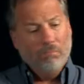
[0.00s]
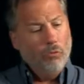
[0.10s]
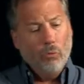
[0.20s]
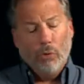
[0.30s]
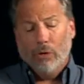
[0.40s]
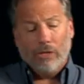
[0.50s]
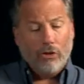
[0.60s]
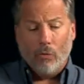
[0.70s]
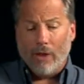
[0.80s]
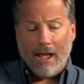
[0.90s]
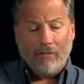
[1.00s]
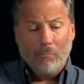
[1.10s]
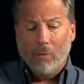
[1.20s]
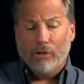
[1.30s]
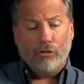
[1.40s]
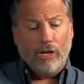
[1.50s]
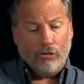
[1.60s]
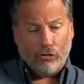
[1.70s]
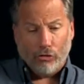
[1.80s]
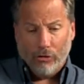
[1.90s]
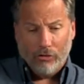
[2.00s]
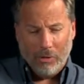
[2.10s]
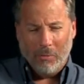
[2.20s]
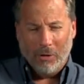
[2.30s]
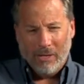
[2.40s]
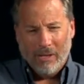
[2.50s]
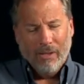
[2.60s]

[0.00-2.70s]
we really don't have much uncertainty, but